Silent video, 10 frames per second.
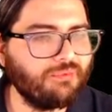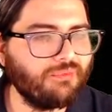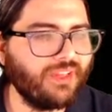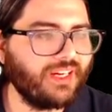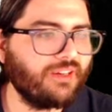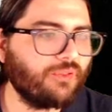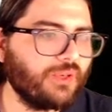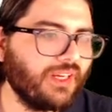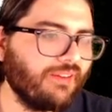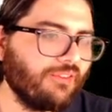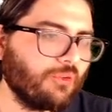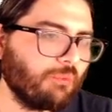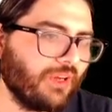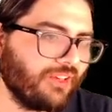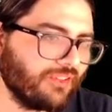-3/2,
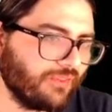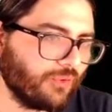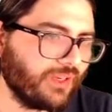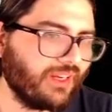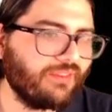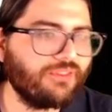positive 3/2.